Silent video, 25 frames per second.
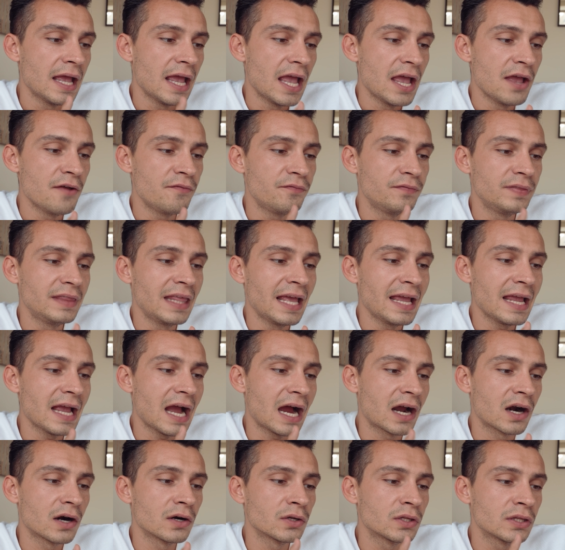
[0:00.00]
if they
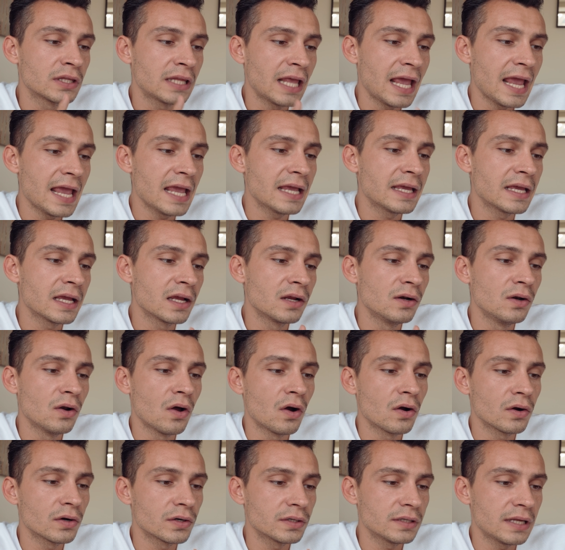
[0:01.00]
are taking
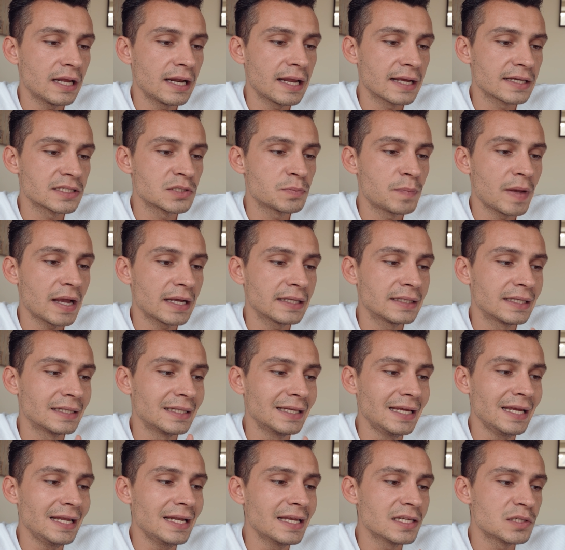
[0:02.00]
longer than
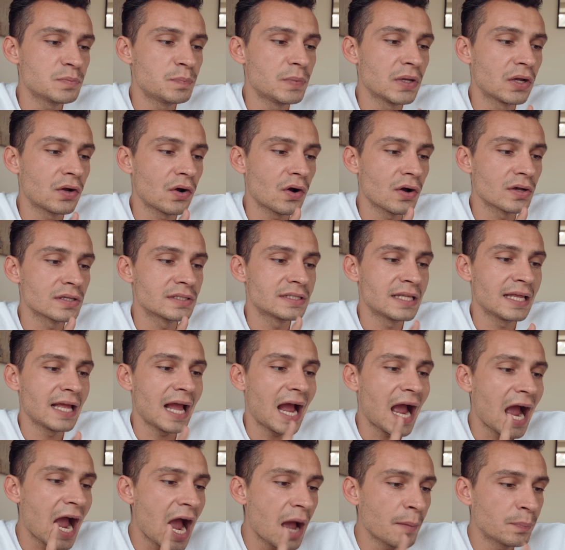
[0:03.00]
expected, it is because
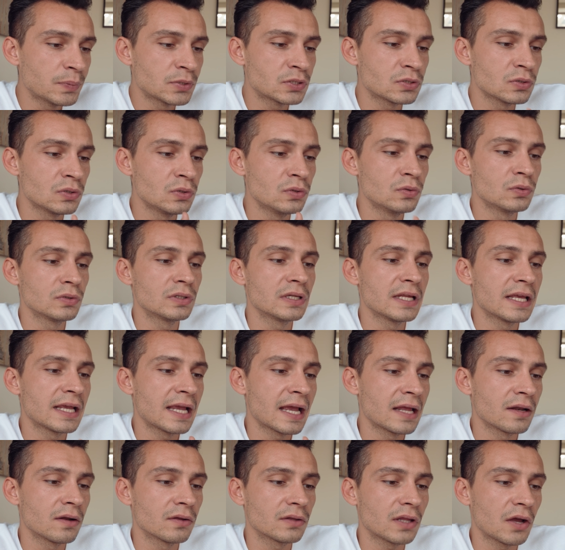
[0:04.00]
they absolutely
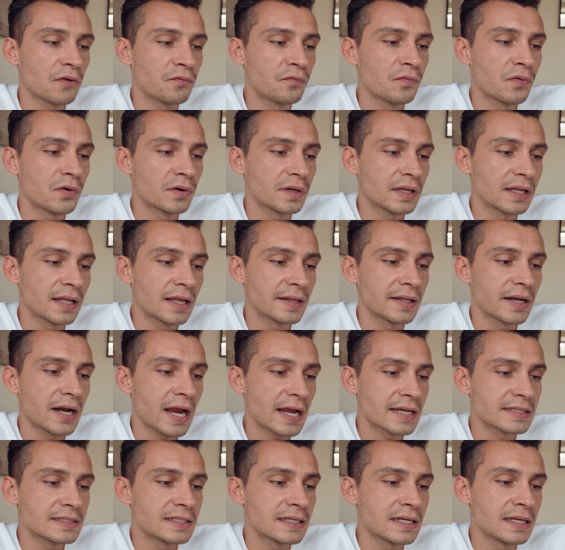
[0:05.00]
cannot afford another
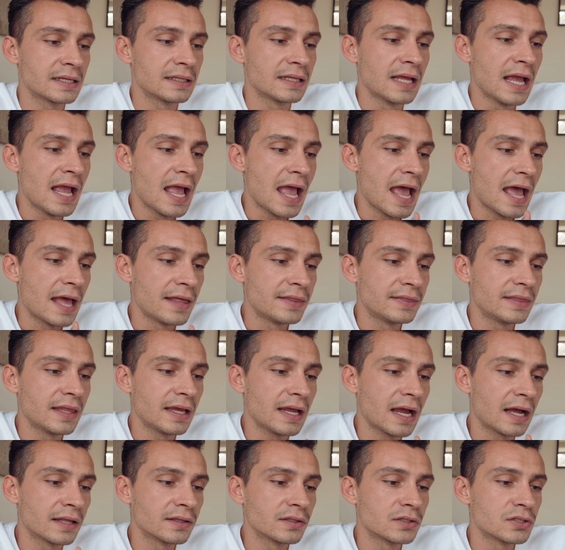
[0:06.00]
accident and
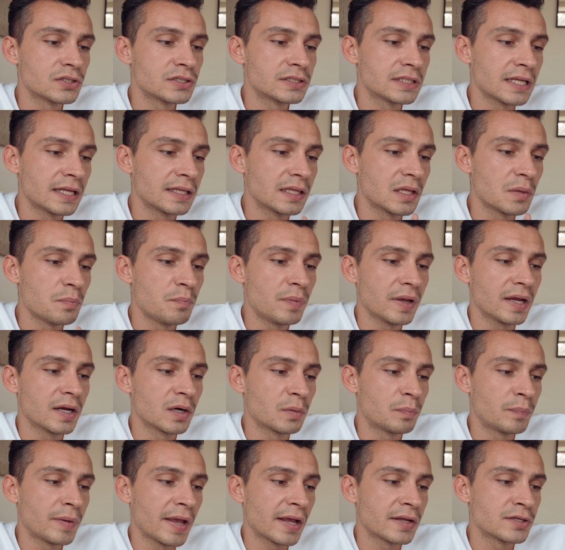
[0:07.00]
they understand the bigger
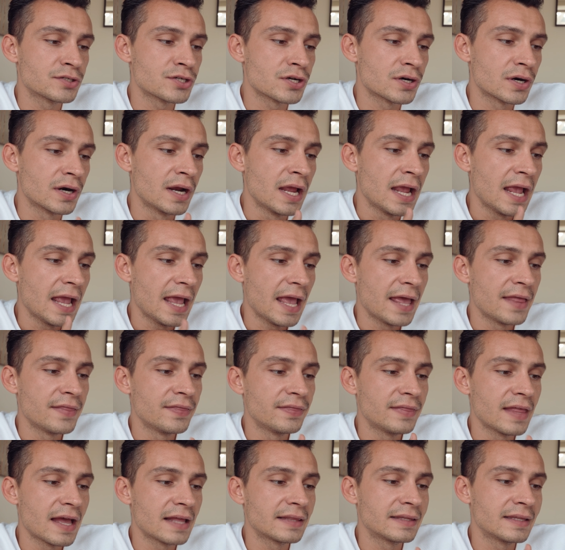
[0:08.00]
picture
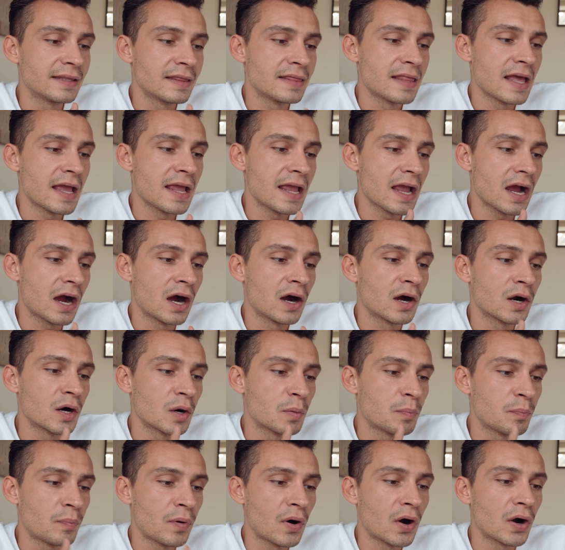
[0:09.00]
in that they are
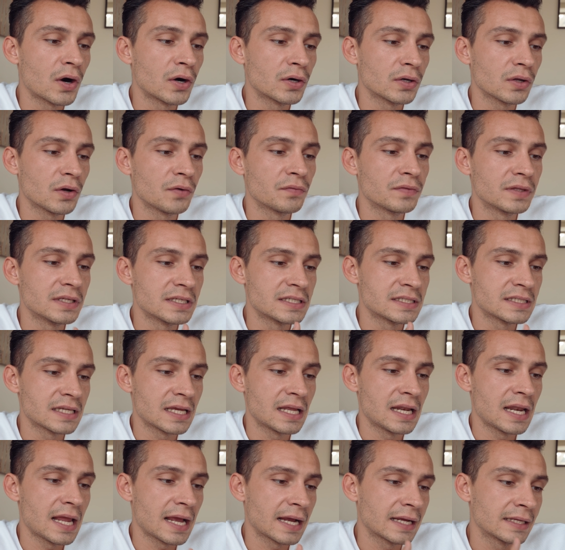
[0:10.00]
part of the
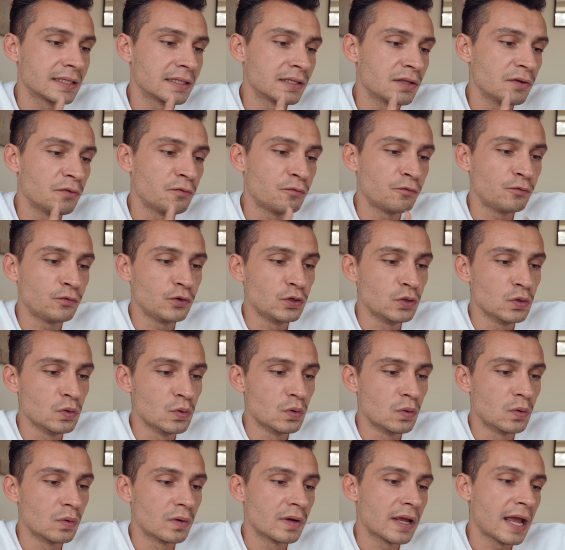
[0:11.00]
select
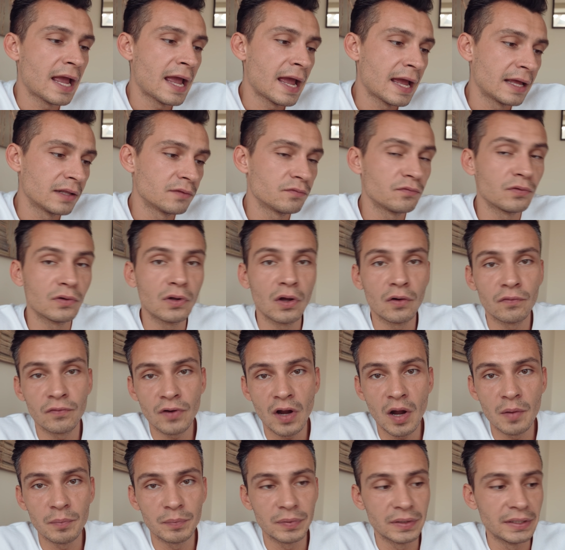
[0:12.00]
few, a handful of
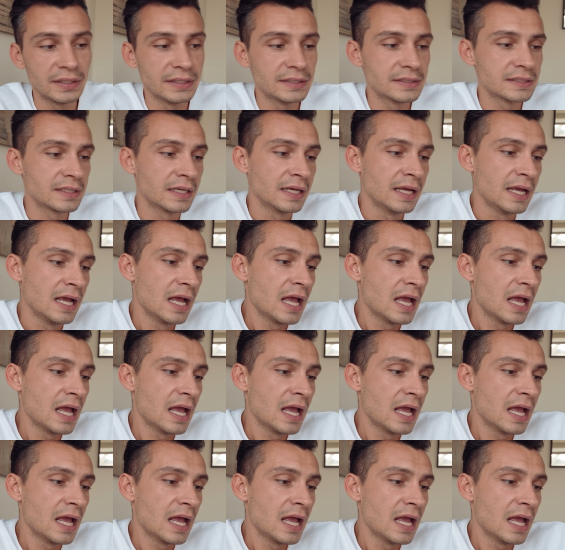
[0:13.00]
companies